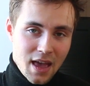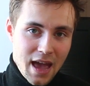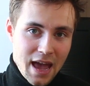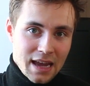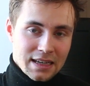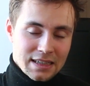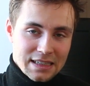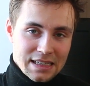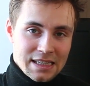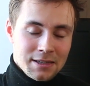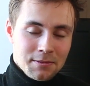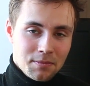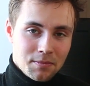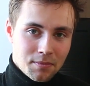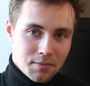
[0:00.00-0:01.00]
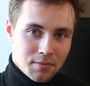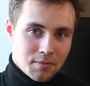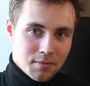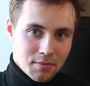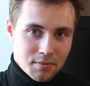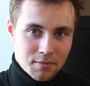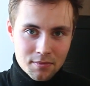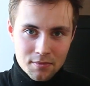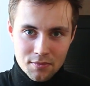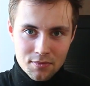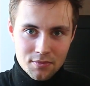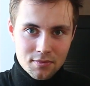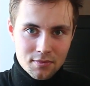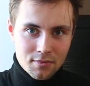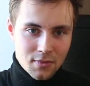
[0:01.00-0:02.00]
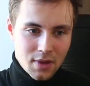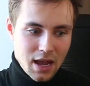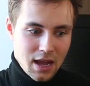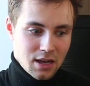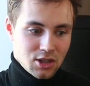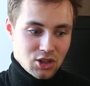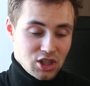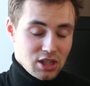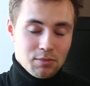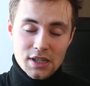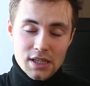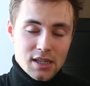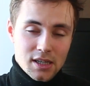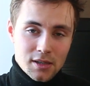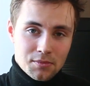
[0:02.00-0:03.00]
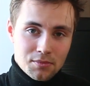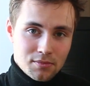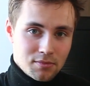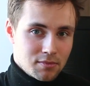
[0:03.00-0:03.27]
A, D, and G, B, E.